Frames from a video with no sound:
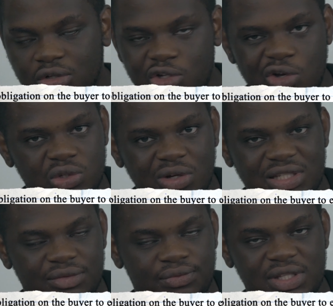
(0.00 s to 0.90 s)
does not
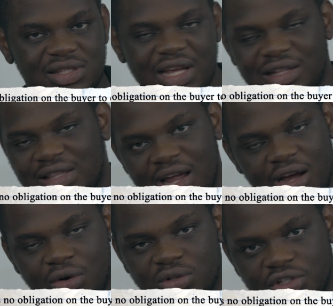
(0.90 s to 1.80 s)
defeat the entire
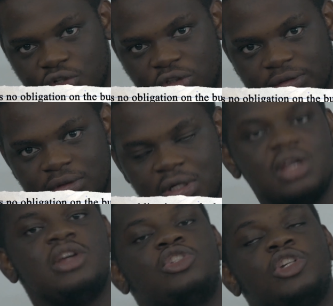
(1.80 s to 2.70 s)
condition.
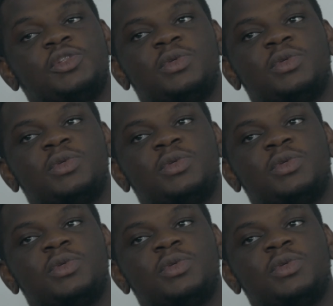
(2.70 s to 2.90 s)
Just